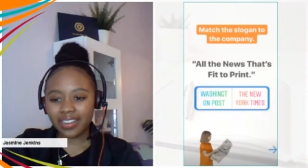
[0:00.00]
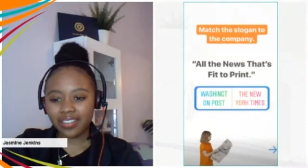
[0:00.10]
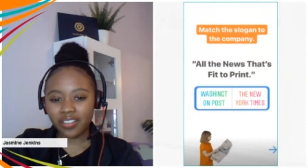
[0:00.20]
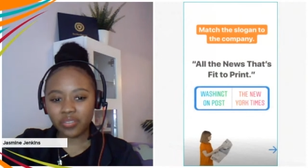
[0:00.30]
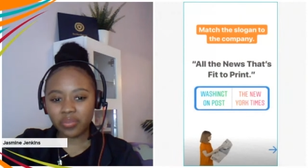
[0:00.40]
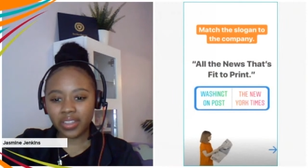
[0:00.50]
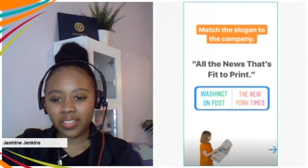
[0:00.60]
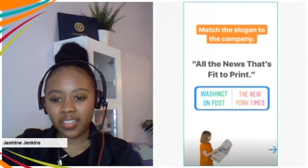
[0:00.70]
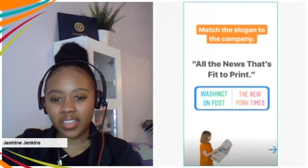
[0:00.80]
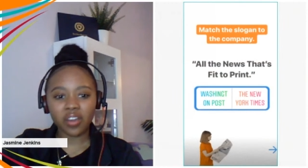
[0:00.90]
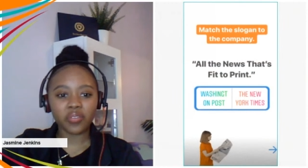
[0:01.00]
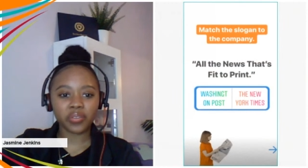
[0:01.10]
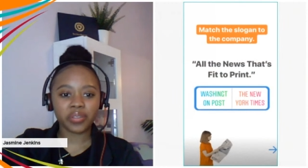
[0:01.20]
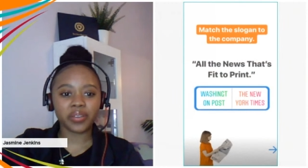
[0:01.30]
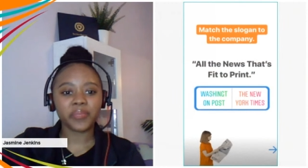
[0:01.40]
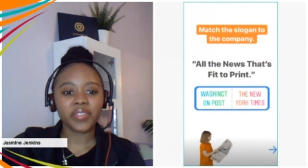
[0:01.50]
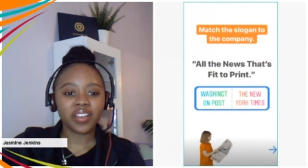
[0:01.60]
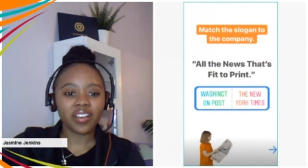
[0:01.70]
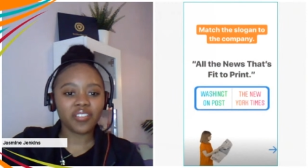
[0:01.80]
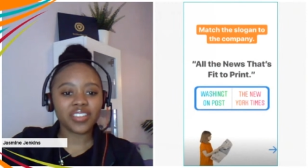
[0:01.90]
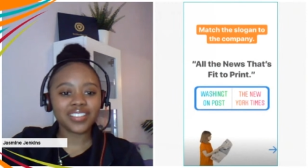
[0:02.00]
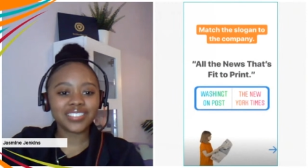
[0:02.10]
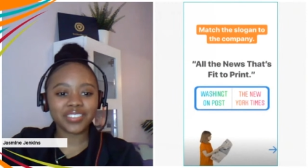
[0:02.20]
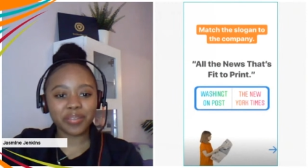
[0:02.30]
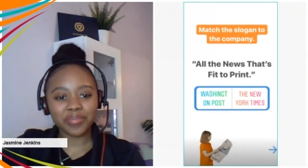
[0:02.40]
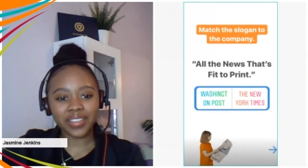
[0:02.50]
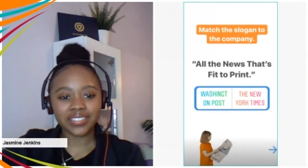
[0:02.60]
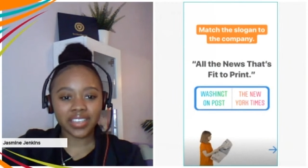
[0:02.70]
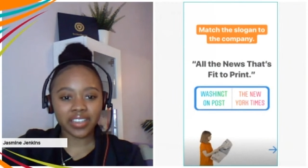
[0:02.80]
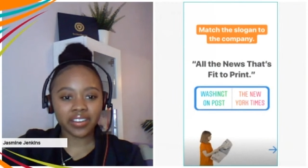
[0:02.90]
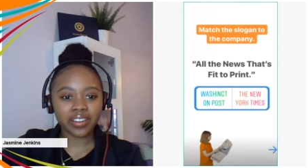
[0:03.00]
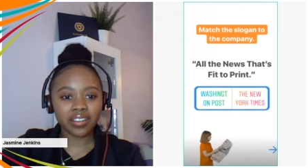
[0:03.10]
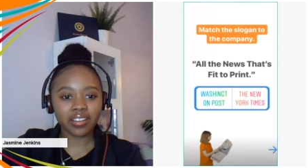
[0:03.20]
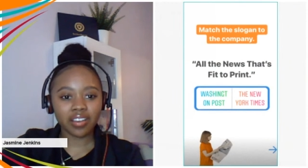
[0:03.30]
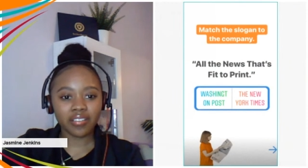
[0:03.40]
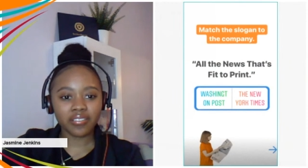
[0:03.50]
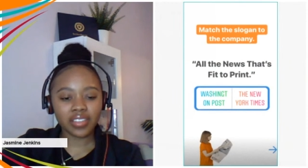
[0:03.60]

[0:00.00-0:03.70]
another one, I think. Oh, there we go. Of the Instagram. Thanks, Karen. Of